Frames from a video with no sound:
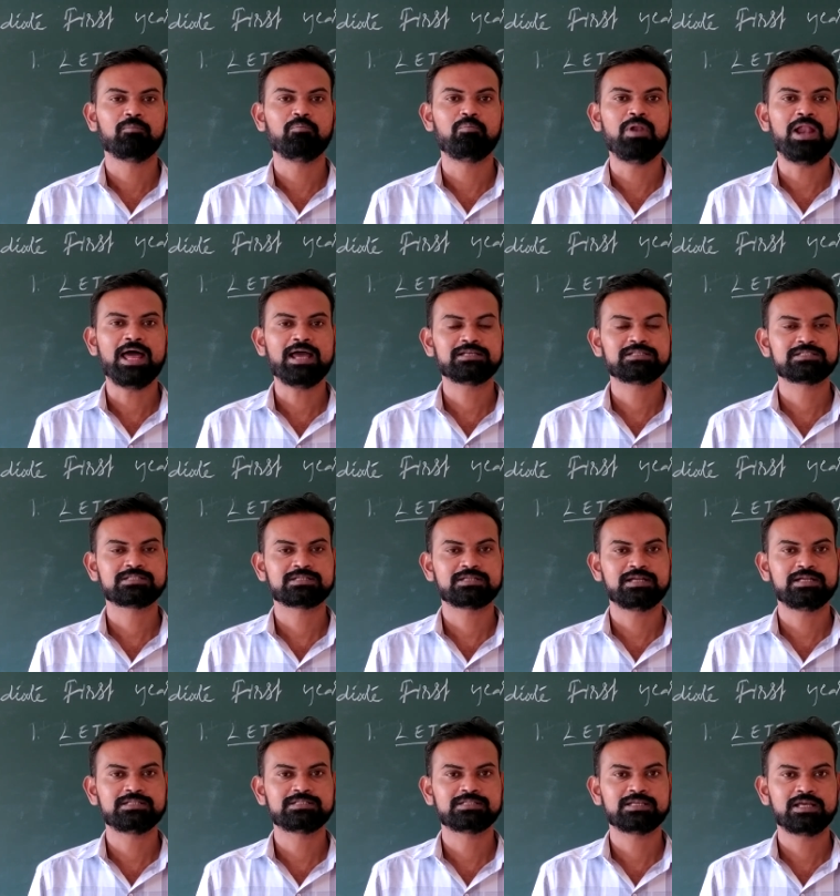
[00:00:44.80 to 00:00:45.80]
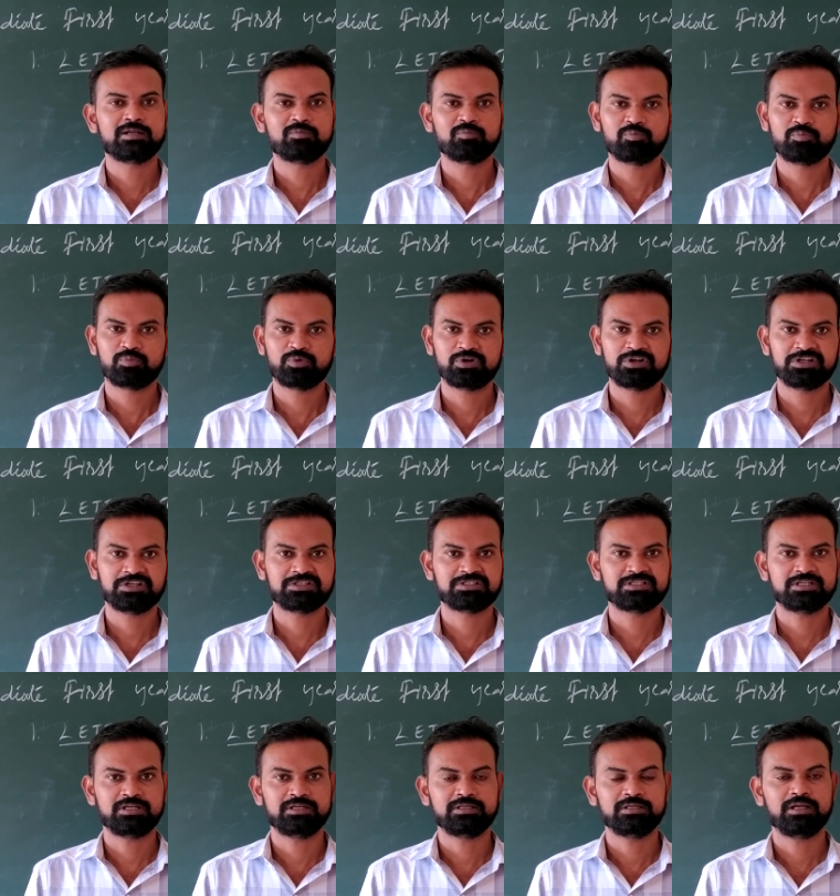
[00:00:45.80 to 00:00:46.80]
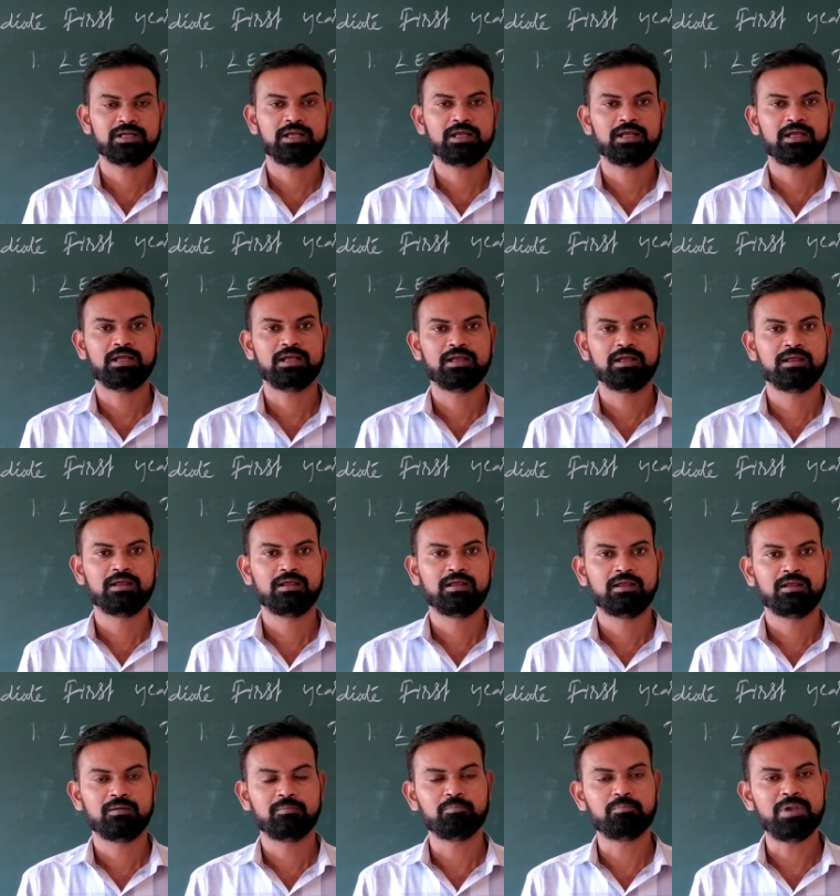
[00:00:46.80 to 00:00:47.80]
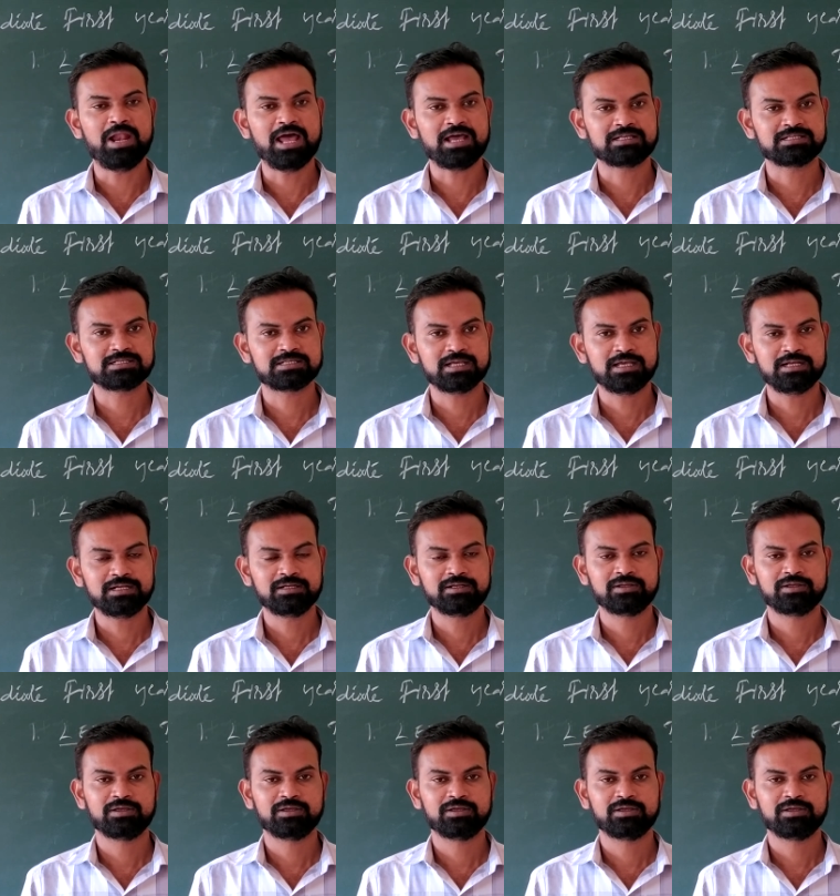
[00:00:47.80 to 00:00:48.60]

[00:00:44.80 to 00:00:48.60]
blacks' rights are protected. Blacks are